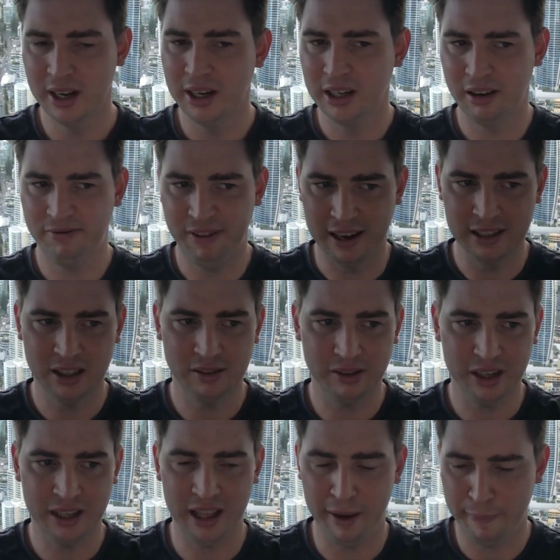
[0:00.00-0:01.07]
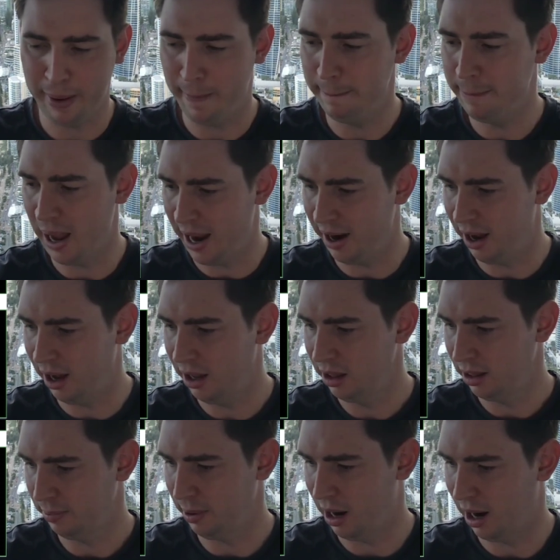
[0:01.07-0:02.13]
Defensively, they've been better
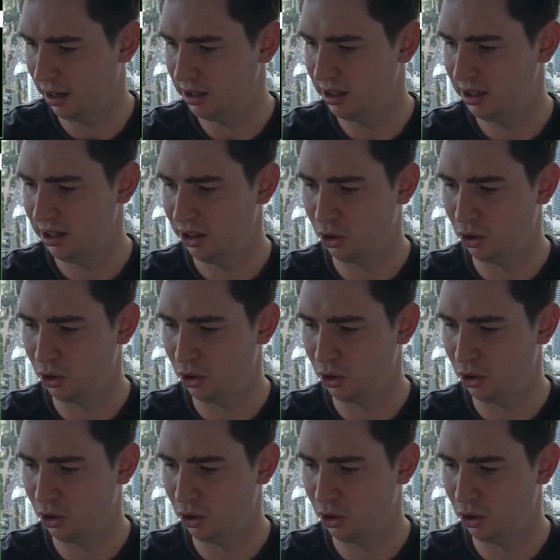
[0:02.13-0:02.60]
the past